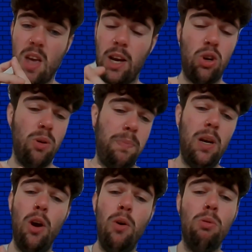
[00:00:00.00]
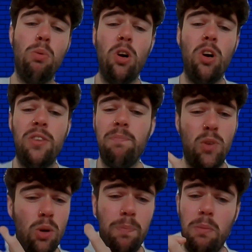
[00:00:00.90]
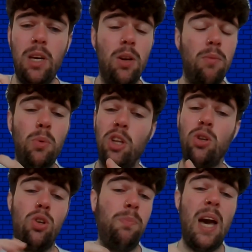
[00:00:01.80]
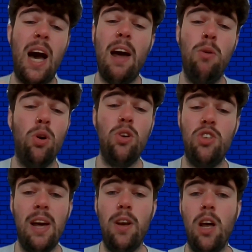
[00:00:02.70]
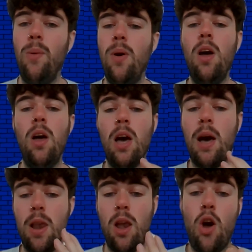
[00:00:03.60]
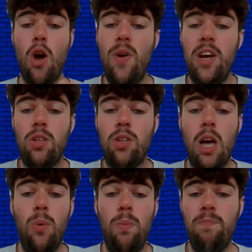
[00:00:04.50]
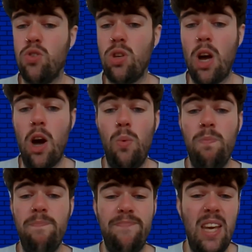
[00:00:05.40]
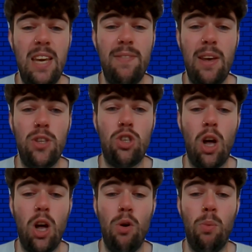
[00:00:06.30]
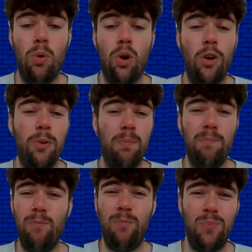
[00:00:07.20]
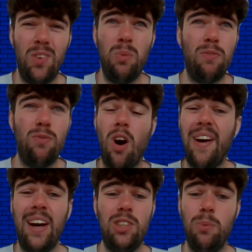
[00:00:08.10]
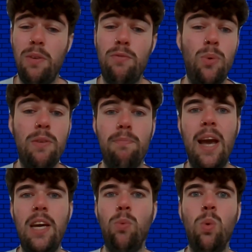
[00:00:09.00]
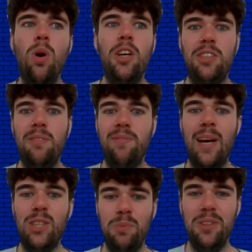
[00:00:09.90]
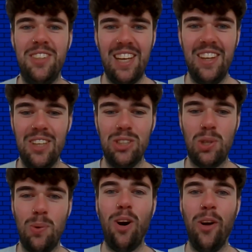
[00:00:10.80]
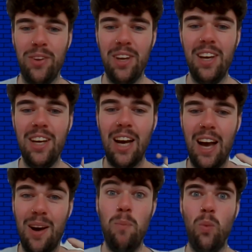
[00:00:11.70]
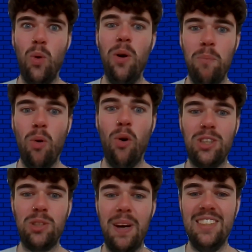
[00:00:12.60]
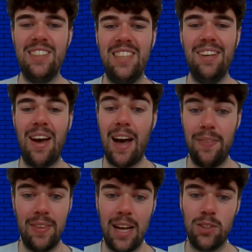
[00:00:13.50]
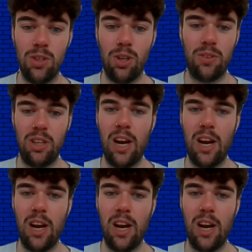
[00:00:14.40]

It could be low reward, could be medium reward, could be high reward. You never know. Low risk, though. So even if it's low reward, we've made worse investments in this squad and were more expensive. And that's not,